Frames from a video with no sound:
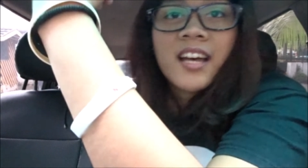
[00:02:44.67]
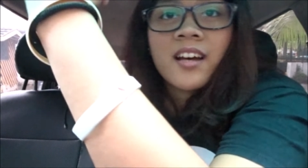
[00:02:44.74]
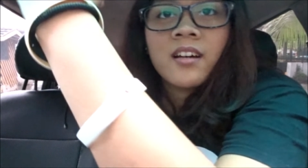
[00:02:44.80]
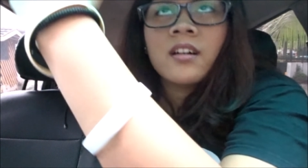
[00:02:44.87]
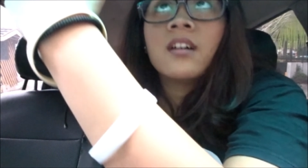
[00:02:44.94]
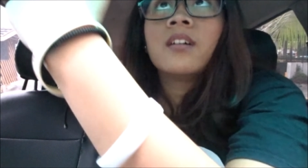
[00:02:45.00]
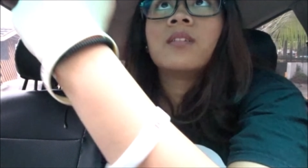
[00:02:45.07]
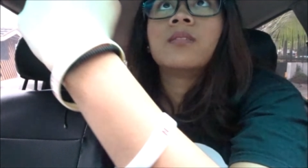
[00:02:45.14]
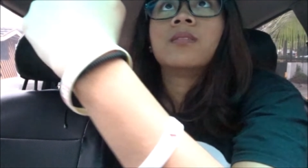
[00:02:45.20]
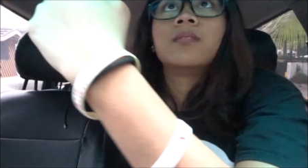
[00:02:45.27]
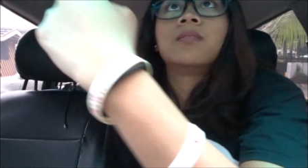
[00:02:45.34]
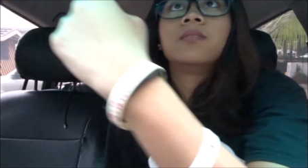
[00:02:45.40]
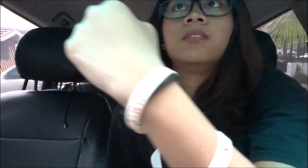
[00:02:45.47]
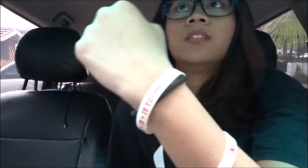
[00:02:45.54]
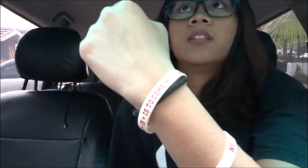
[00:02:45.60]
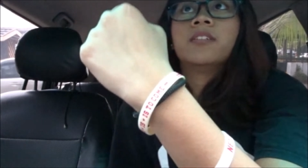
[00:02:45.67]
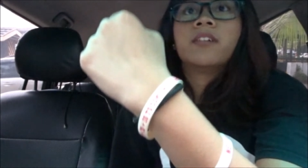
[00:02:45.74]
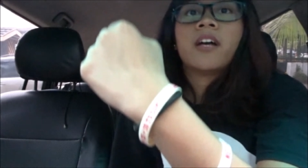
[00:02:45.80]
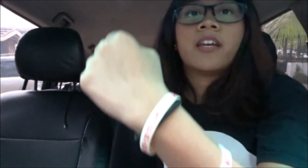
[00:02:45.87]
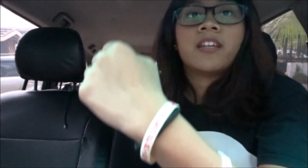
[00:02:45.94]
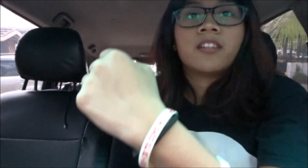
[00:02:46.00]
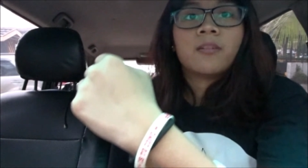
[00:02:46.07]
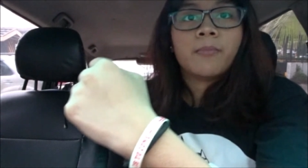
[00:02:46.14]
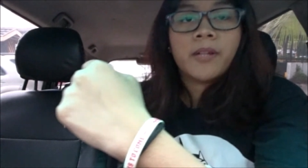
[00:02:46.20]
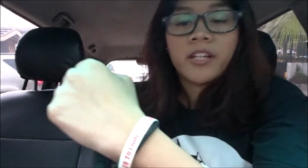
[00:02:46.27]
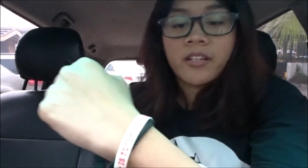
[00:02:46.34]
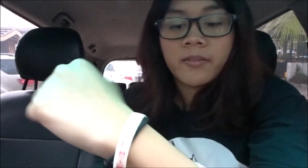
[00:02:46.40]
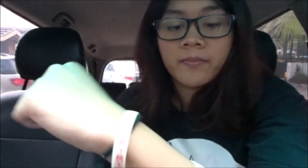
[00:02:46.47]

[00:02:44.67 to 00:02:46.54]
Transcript: Oh, no, I hit the mirror.